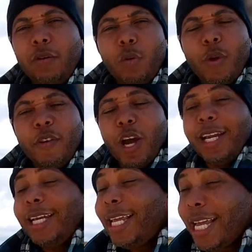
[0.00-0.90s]
We even got
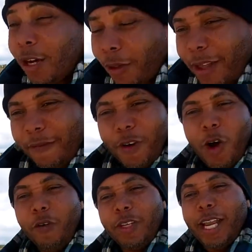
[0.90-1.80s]
legal
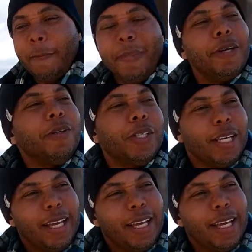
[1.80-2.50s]
involved in that build.